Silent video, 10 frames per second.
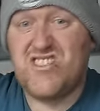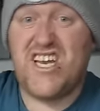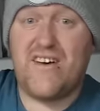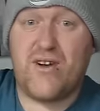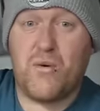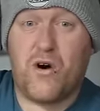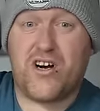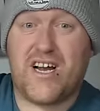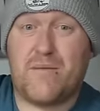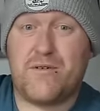You never know
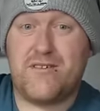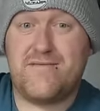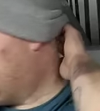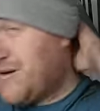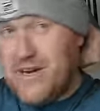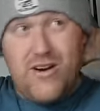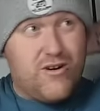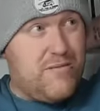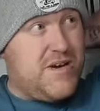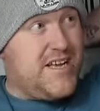what could happen. I mean,
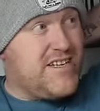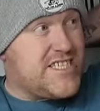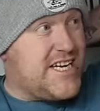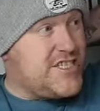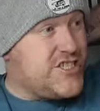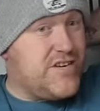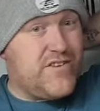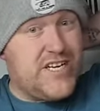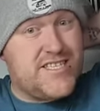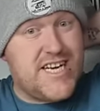look at me in this
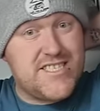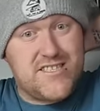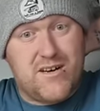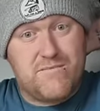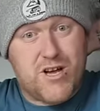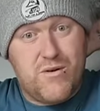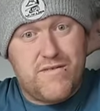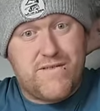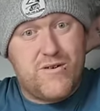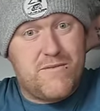HGV test that I'm
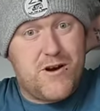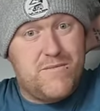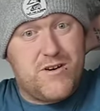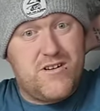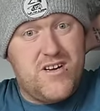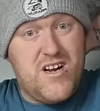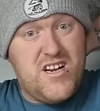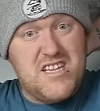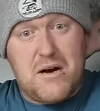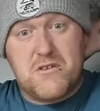going through at the moment.
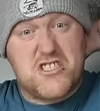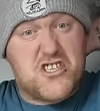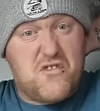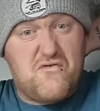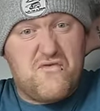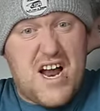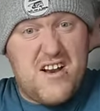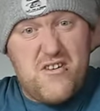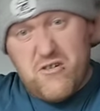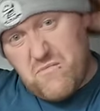That was just a
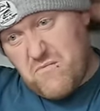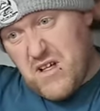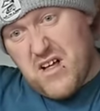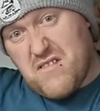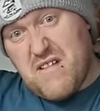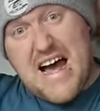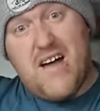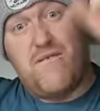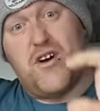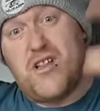random
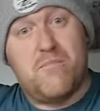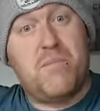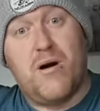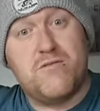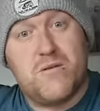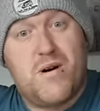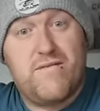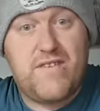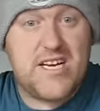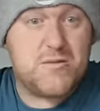advert that popped up
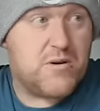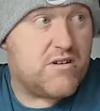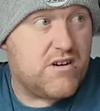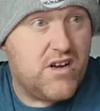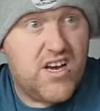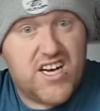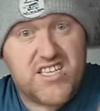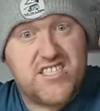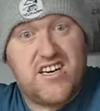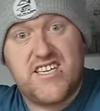on Facebook
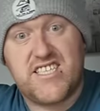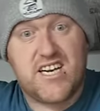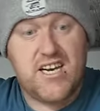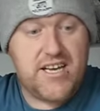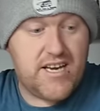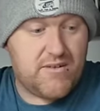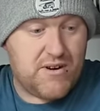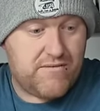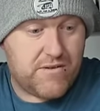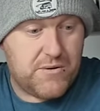I decided to click it,
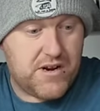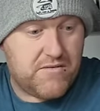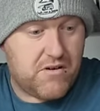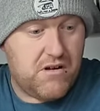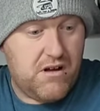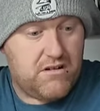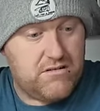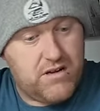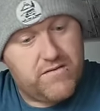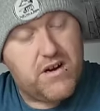went through it, and I thought, oh,
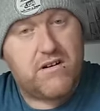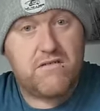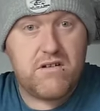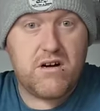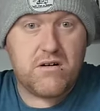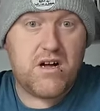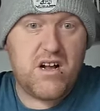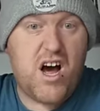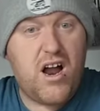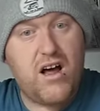yeah, fair enough. I'll,
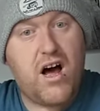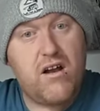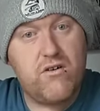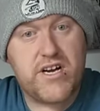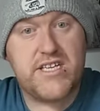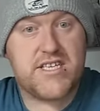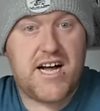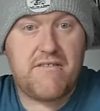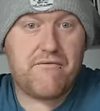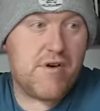I'll, I'll, look into
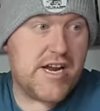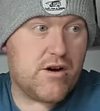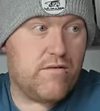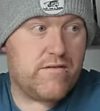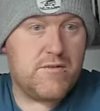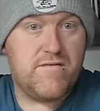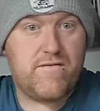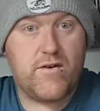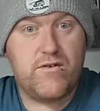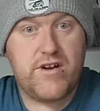that. Free
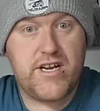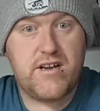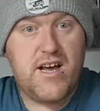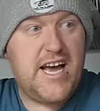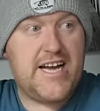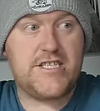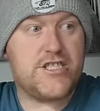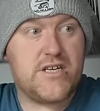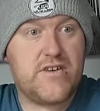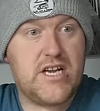government funded
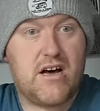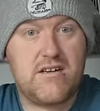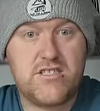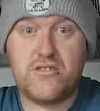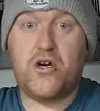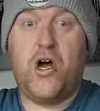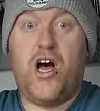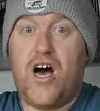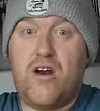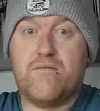HGV license.
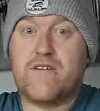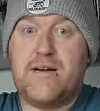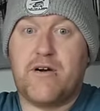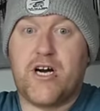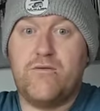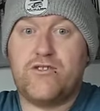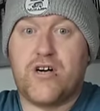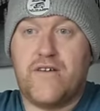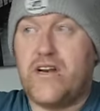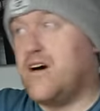I'll upgrade my coach
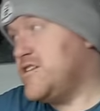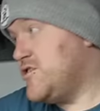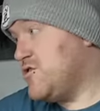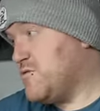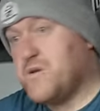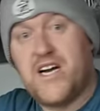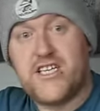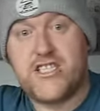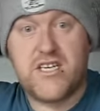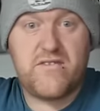driving license up to a
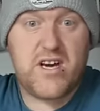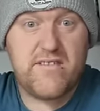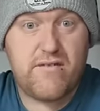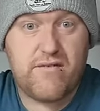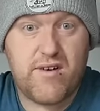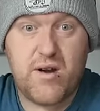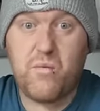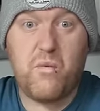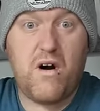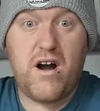HGV for
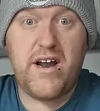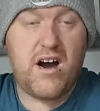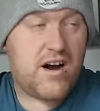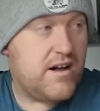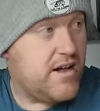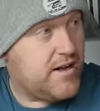free. Why not?